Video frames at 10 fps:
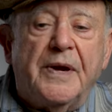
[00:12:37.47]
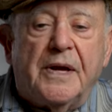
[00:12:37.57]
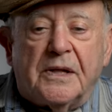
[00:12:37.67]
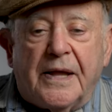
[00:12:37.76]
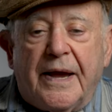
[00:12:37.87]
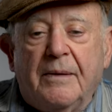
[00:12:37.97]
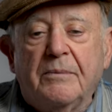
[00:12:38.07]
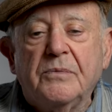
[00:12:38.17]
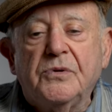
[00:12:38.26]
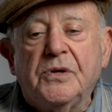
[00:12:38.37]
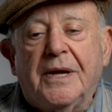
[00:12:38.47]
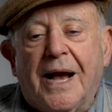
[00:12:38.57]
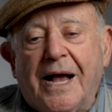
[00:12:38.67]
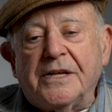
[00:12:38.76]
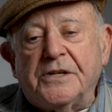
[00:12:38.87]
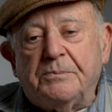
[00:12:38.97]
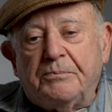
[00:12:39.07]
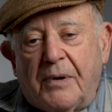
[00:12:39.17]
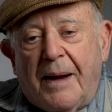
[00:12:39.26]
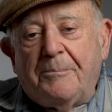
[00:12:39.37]
reclaim God's
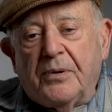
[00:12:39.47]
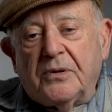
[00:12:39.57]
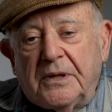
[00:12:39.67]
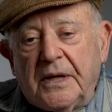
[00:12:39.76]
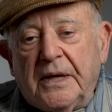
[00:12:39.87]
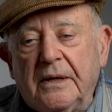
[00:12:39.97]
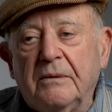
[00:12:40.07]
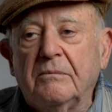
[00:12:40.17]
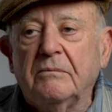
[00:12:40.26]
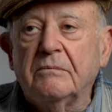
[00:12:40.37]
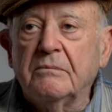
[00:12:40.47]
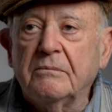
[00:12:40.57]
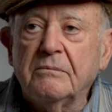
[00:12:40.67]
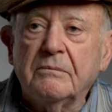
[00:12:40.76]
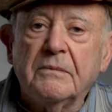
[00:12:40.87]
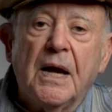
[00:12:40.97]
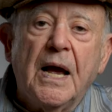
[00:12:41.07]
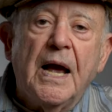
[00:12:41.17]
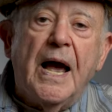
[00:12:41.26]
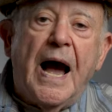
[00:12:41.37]
property.
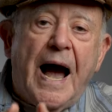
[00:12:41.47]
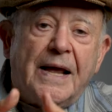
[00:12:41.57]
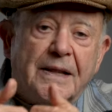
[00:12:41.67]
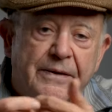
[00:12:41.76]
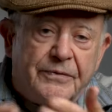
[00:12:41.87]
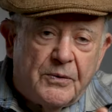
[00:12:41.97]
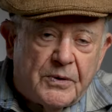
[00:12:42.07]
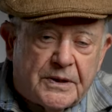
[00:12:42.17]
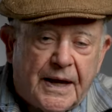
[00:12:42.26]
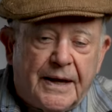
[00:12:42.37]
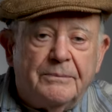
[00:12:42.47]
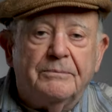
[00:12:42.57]
I leave you with that.